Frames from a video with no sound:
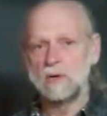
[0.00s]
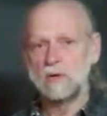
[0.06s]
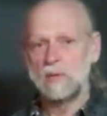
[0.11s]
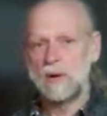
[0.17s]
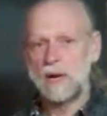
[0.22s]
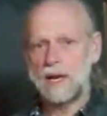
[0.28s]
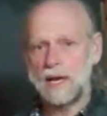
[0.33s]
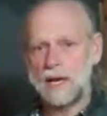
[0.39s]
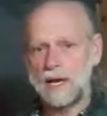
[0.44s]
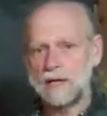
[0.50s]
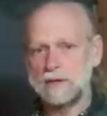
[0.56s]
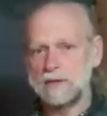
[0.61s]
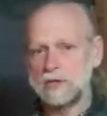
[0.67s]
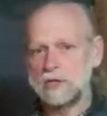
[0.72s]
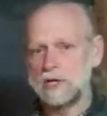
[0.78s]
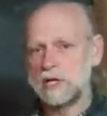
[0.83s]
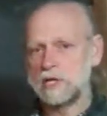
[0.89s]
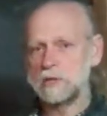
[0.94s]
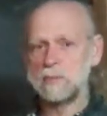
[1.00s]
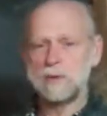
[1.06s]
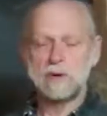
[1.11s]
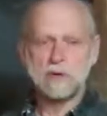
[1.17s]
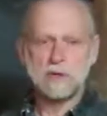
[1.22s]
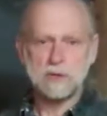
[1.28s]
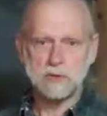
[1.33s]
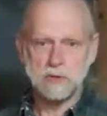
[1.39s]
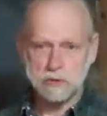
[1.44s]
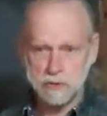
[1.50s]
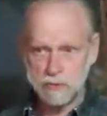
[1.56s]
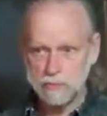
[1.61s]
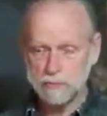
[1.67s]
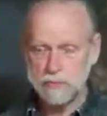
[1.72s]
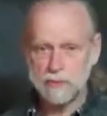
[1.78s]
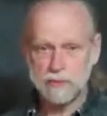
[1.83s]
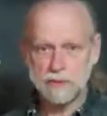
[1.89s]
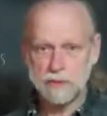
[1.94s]
while I had the Shakespearean
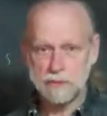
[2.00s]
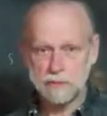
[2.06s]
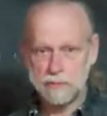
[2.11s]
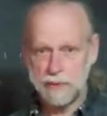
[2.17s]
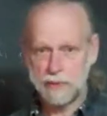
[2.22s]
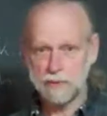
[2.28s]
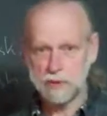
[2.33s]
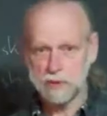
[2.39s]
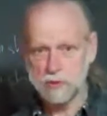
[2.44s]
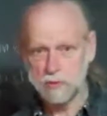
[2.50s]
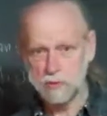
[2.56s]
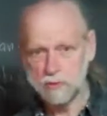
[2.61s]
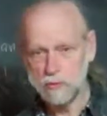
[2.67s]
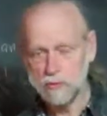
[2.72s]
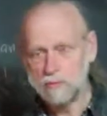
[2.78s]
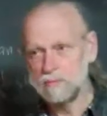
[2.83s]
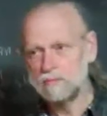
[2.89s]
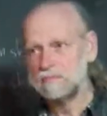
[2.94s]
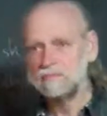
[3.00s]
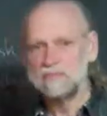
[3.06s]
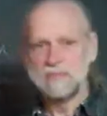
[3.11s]
troupe in the public schools